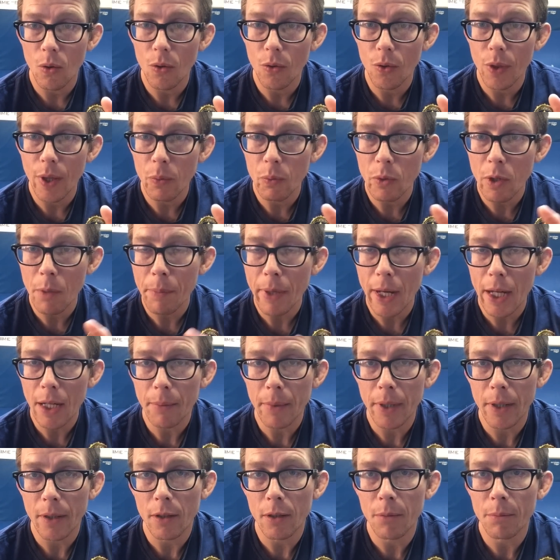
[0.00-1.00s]
they rip out of
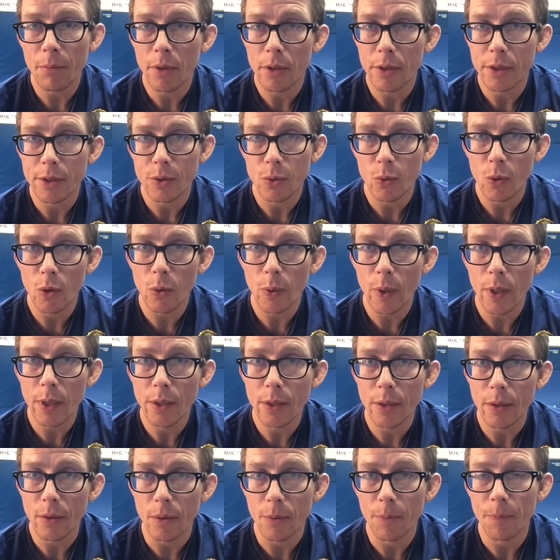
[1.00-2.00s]
my arm bars, what do I
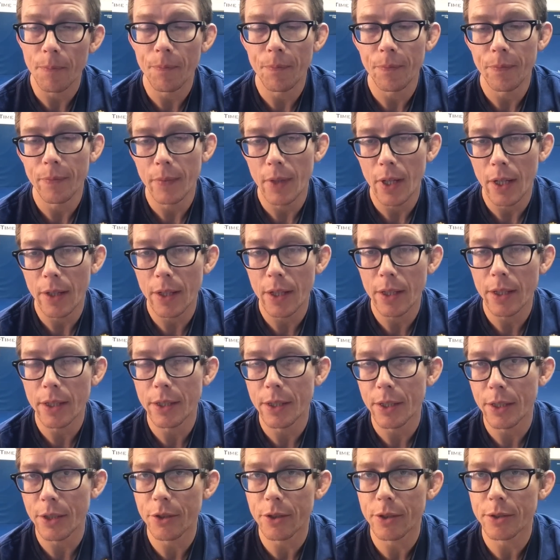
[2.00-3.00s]
do? And then the
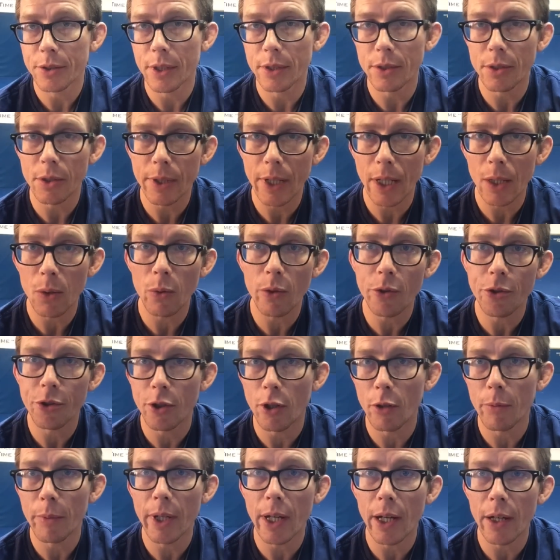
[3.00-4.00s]
teacher says, okay, well,
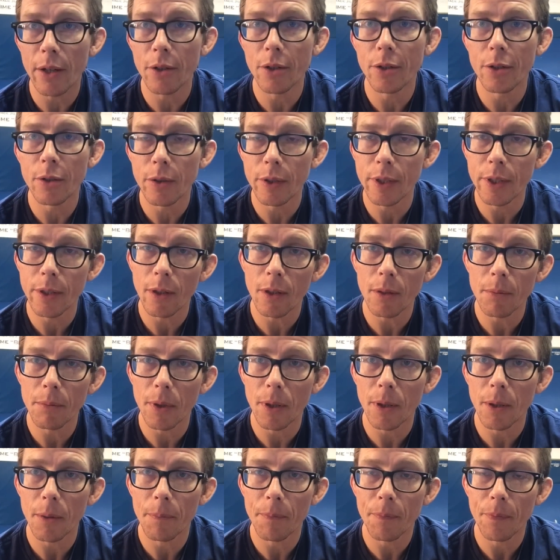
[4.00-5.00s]
show me how you're doing the arm
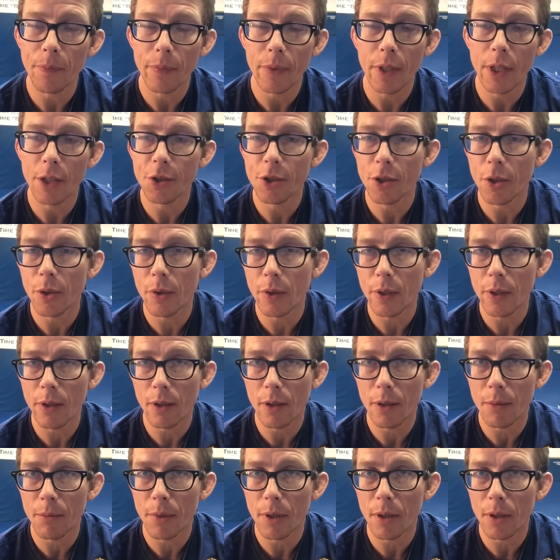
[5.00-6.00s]
bar. They show you the
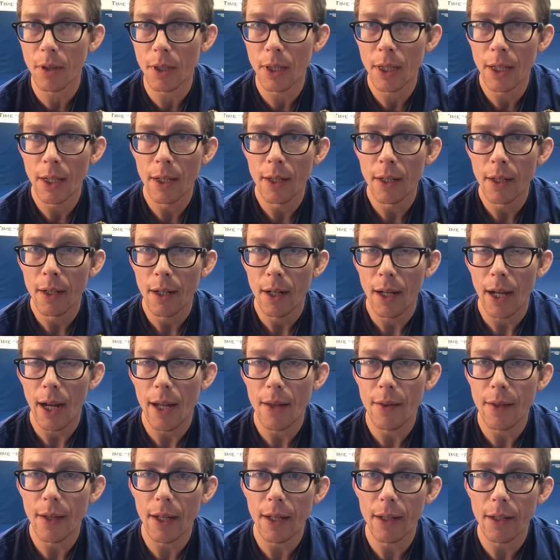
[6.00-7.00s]
arm bar,
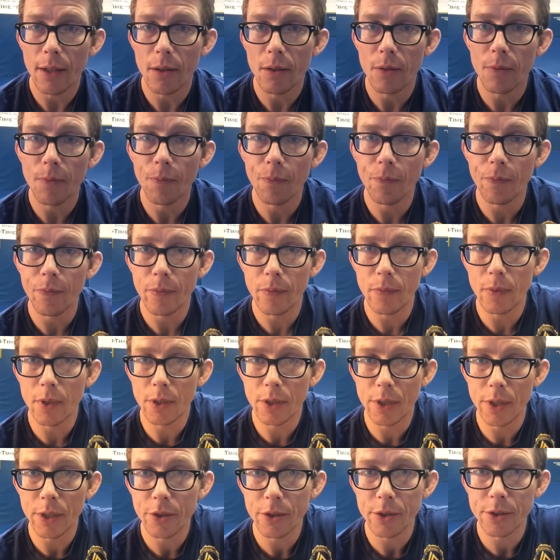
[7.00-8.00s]
and then the
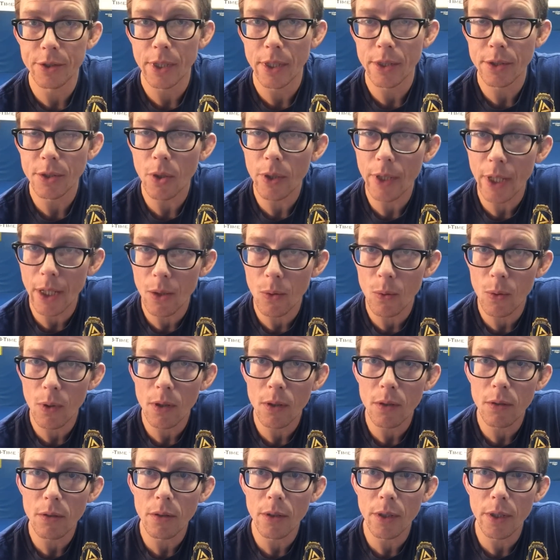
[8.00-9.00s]
teacher says, okay,
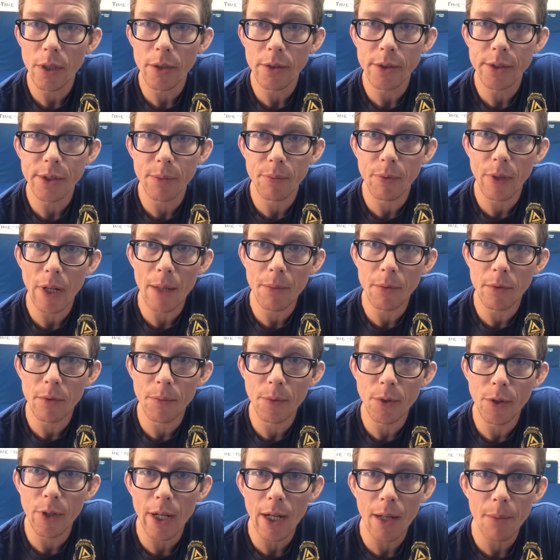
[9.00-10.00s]
well, here's the problem.
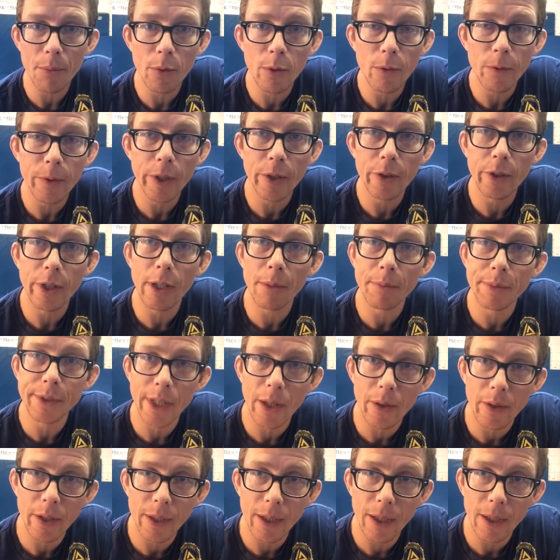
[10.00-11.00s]
You're not moving your hips
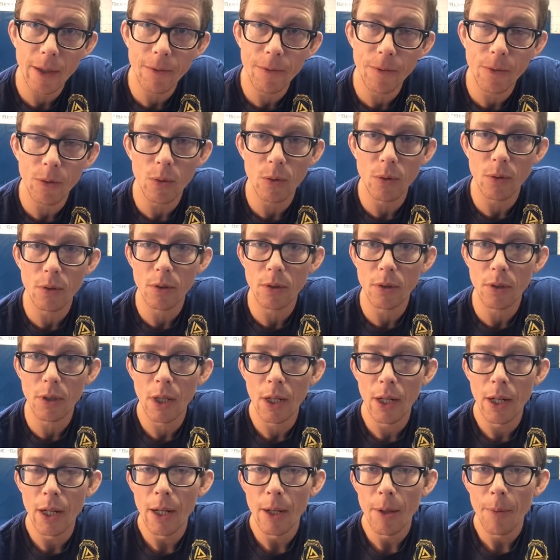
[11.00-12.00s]
out enough, or
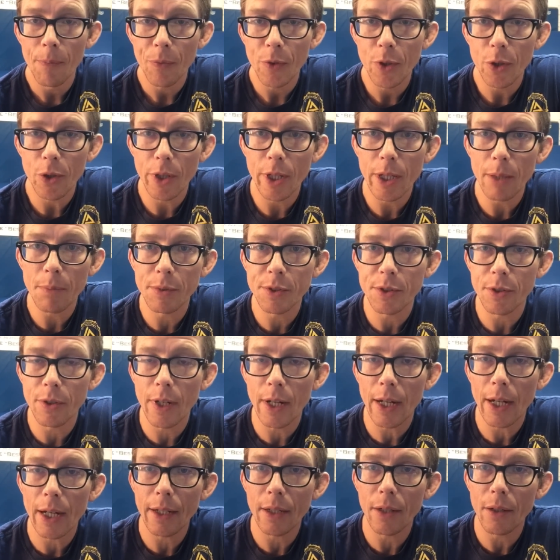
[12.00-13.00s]
your hips are
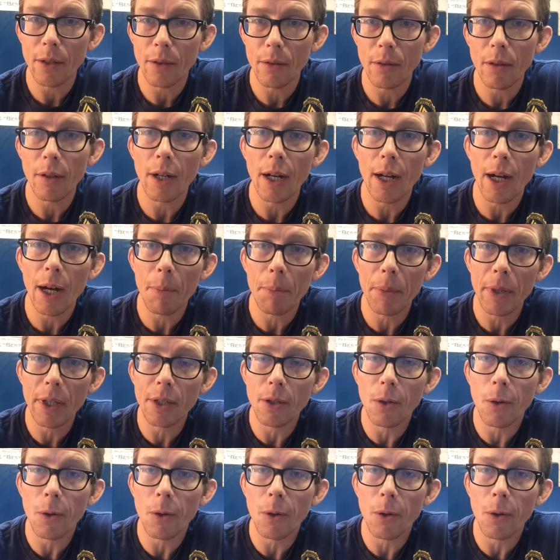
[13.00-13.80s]
not up in